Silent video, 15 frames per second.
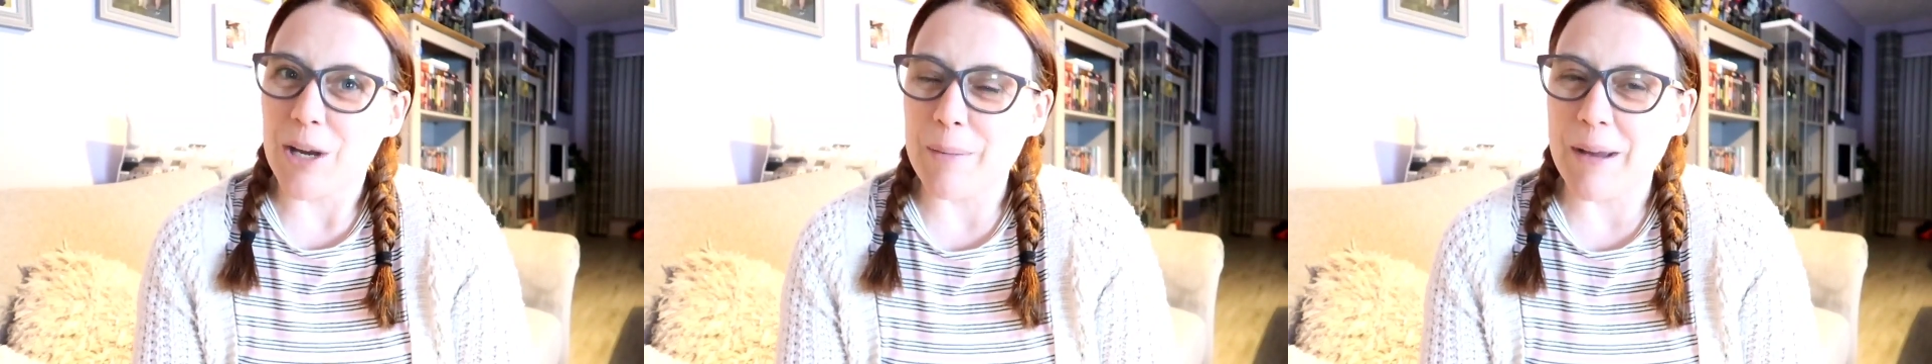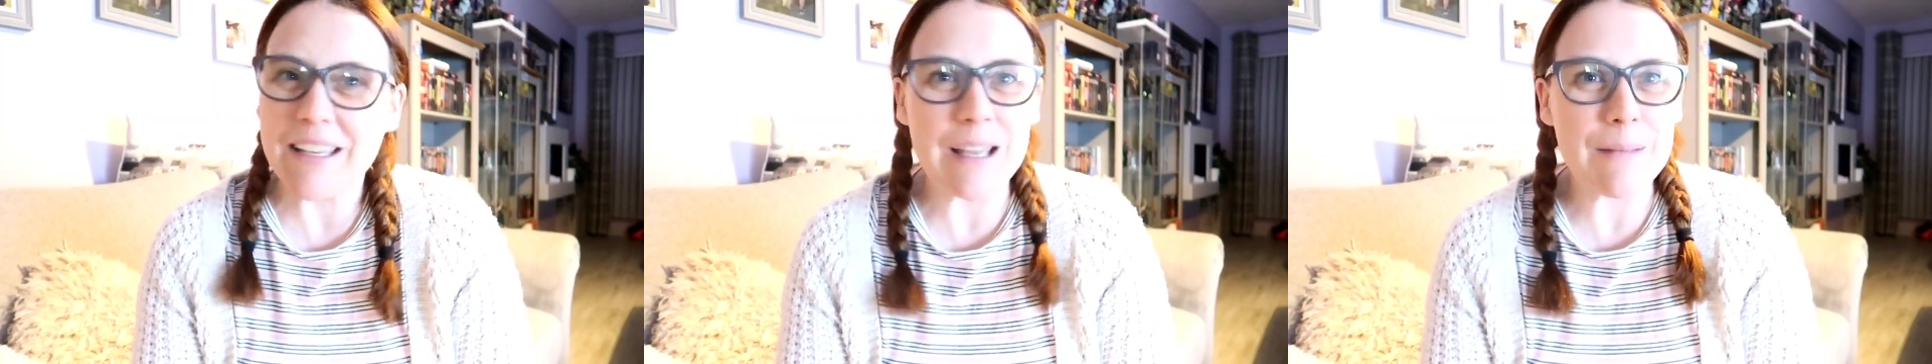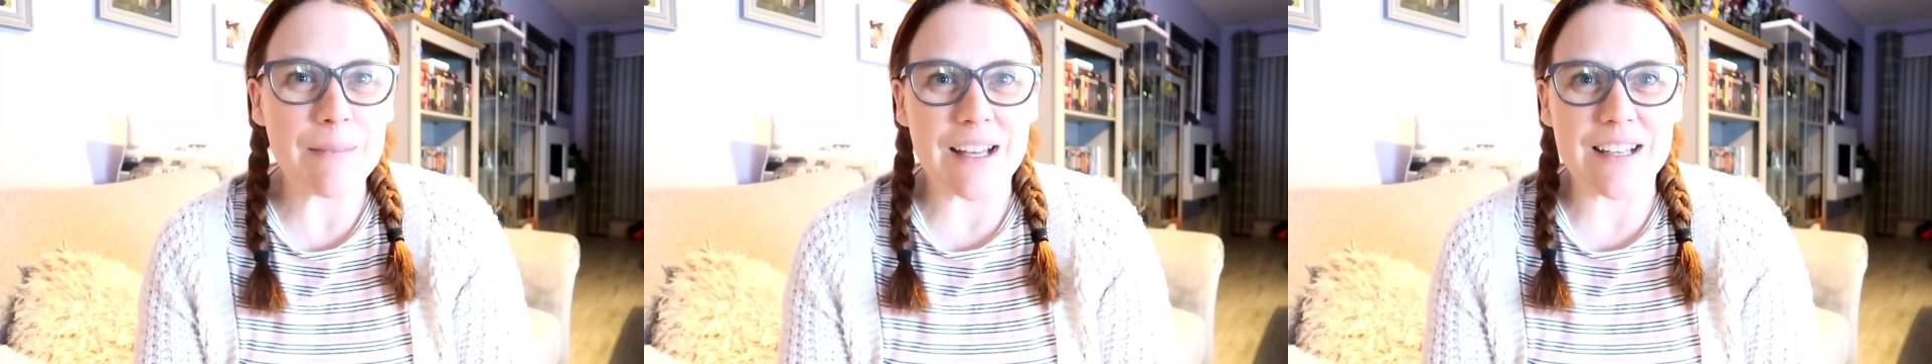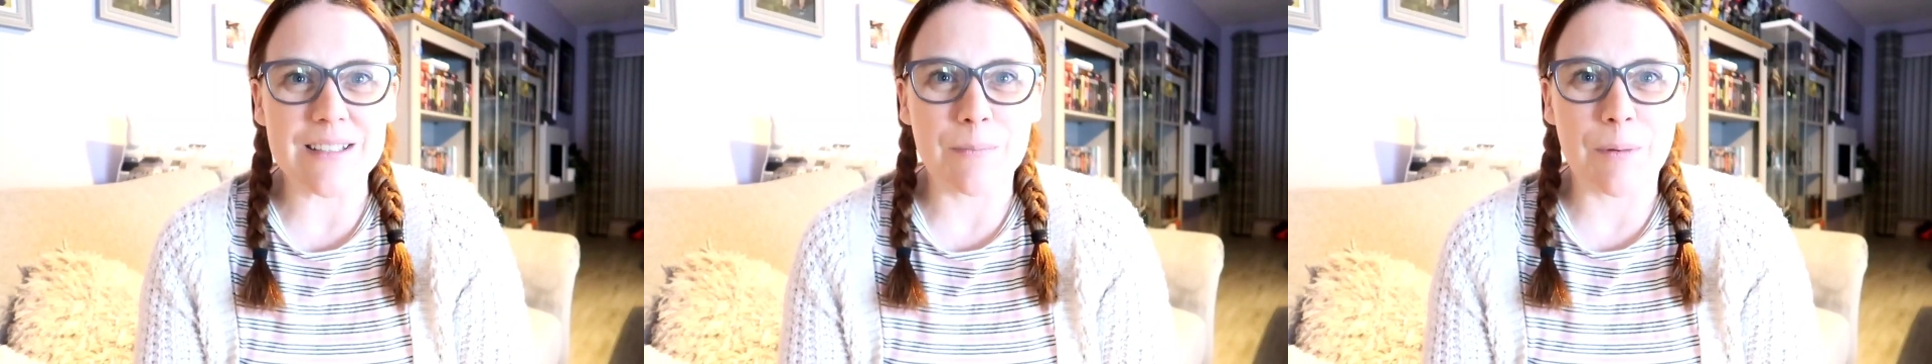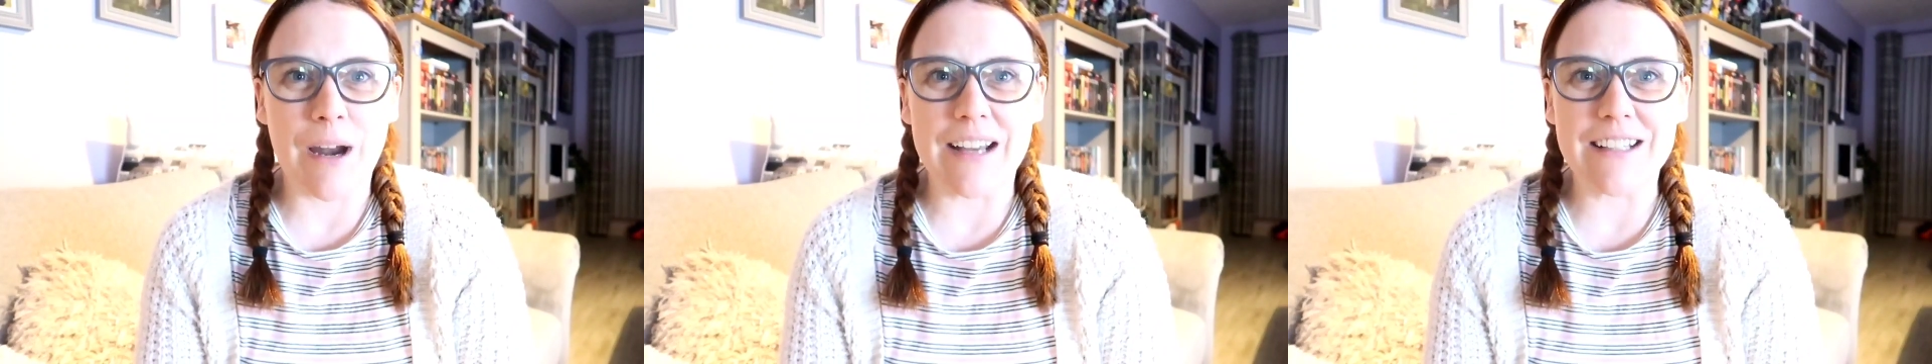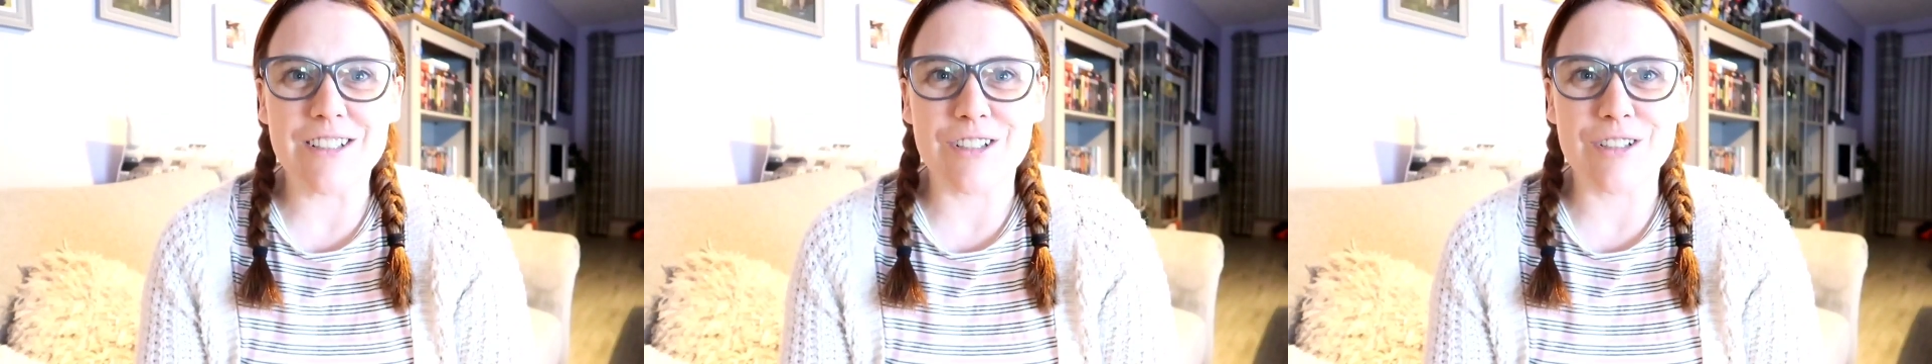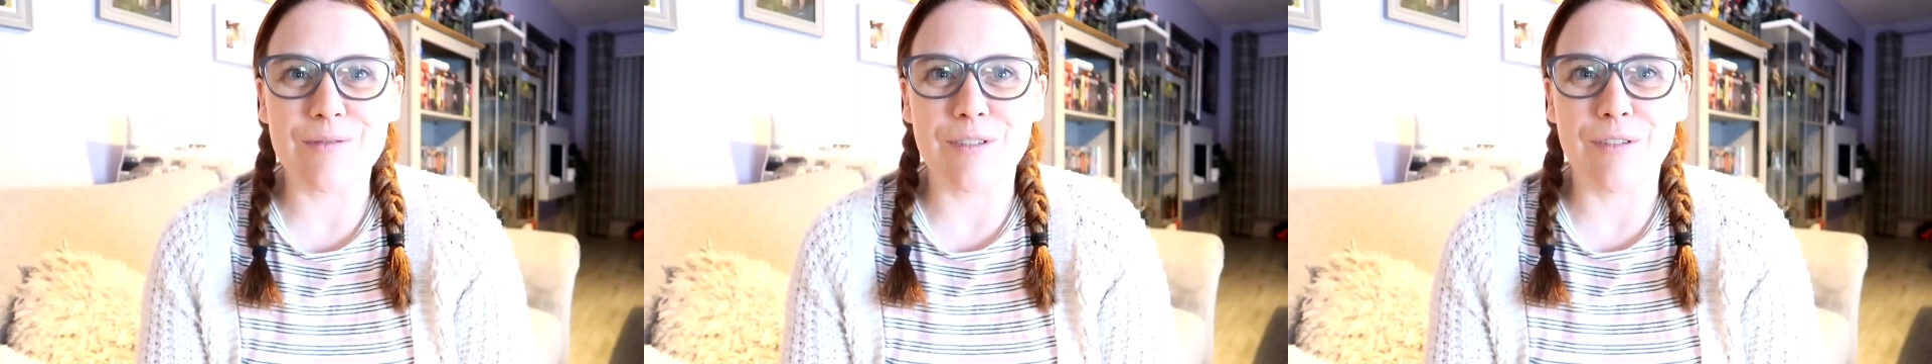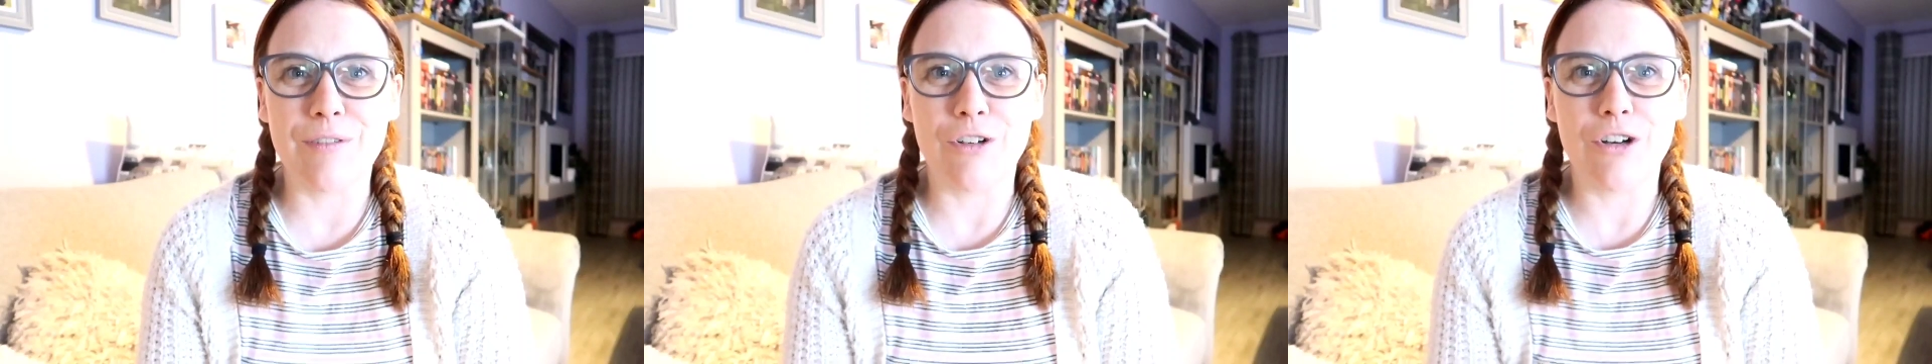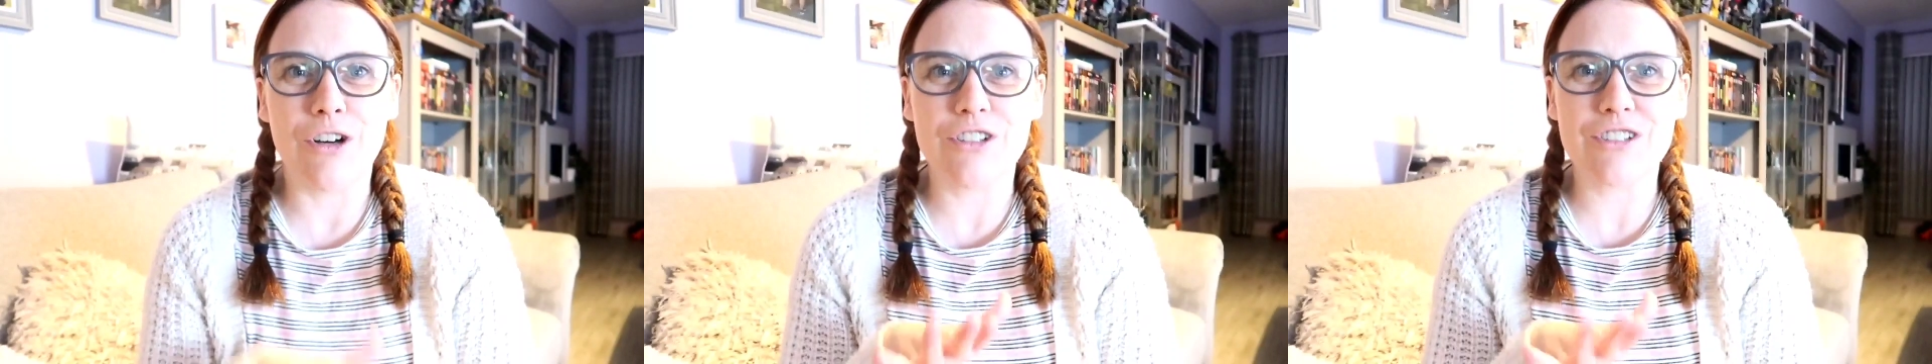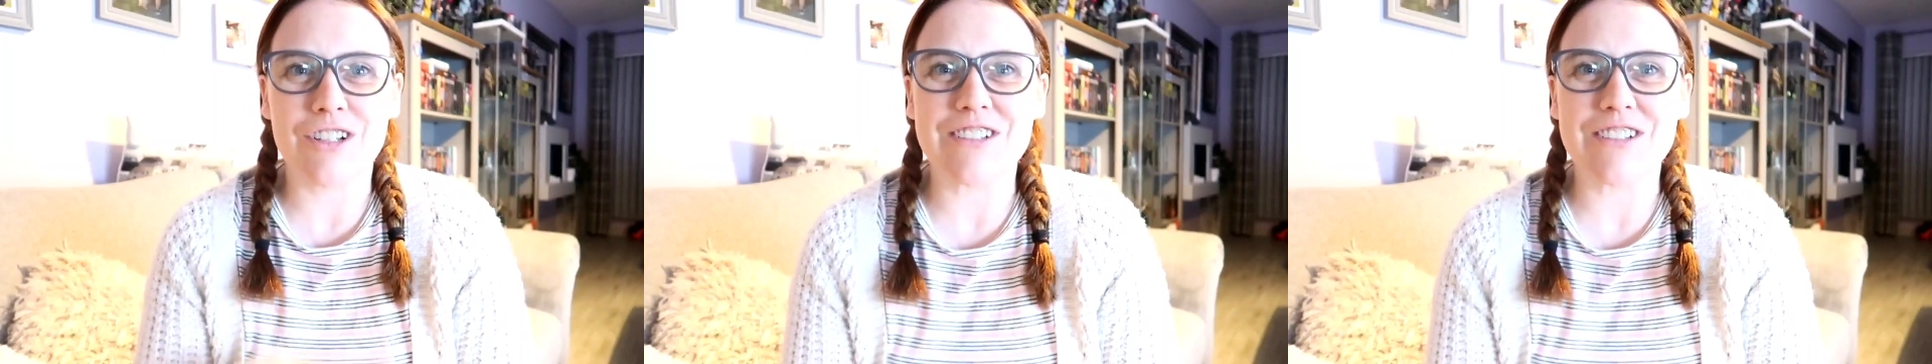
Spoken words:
I might keep that a surprise just for the vlogs.